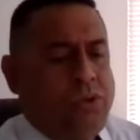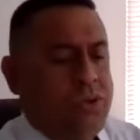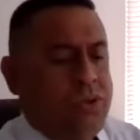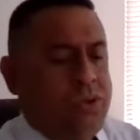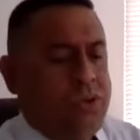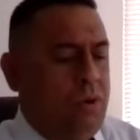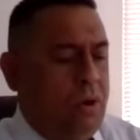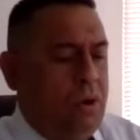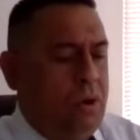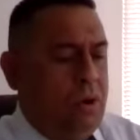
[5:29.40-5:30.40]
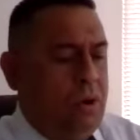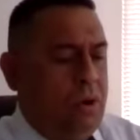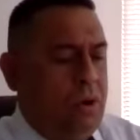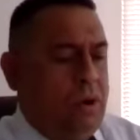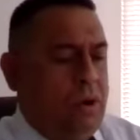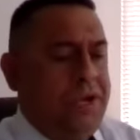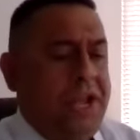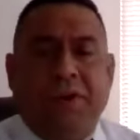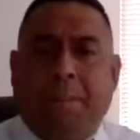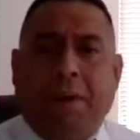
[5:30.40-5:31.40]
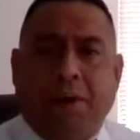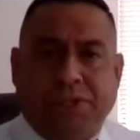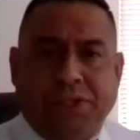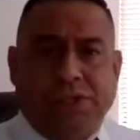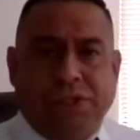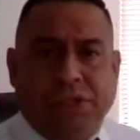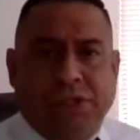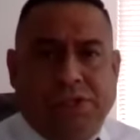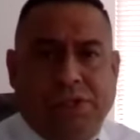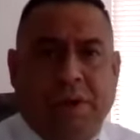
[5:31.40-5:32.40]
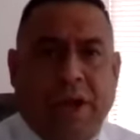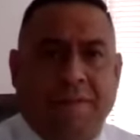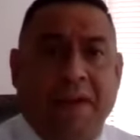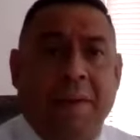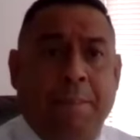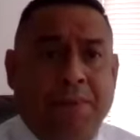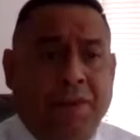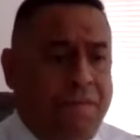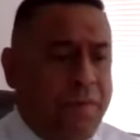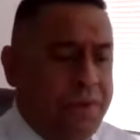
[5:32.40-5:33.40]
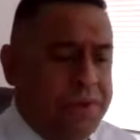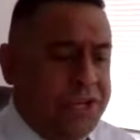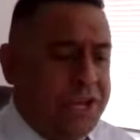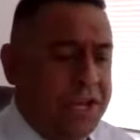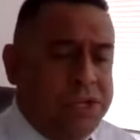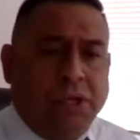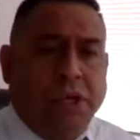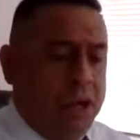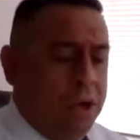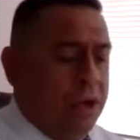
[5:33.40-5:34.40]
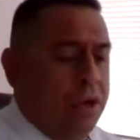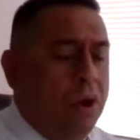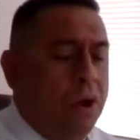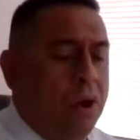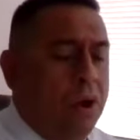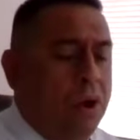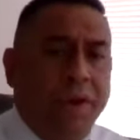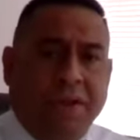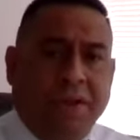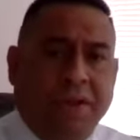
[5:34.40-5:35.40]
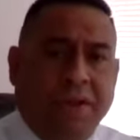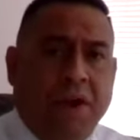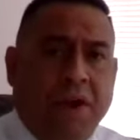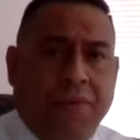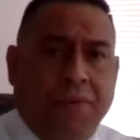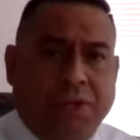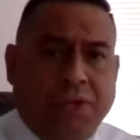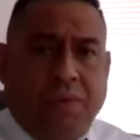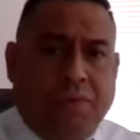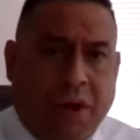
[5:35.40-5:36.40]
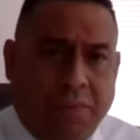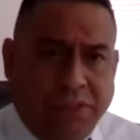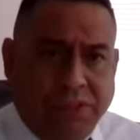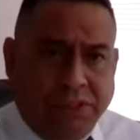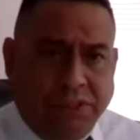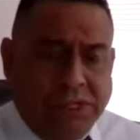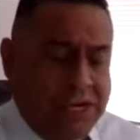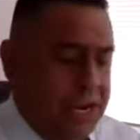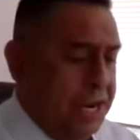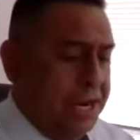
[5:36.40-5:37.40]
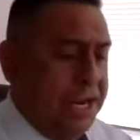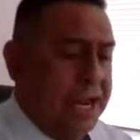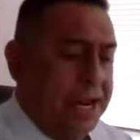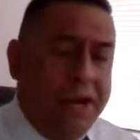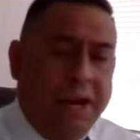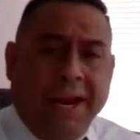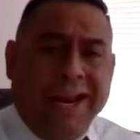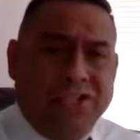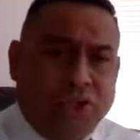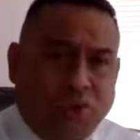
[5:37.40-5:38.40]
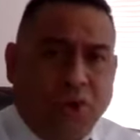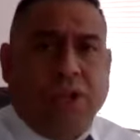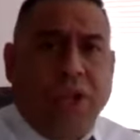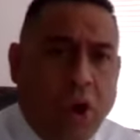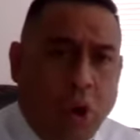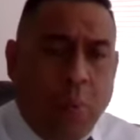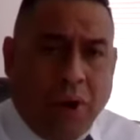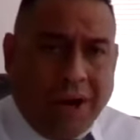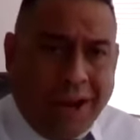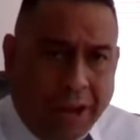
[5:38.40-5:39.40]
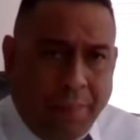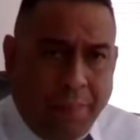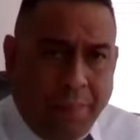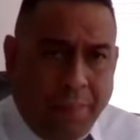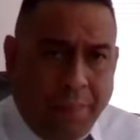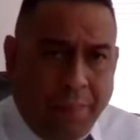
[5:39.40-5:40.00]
So it takes a unique person to have empathy for these kids, knowing that they've gone through some sort of trauma. And again, it's strictly homework help.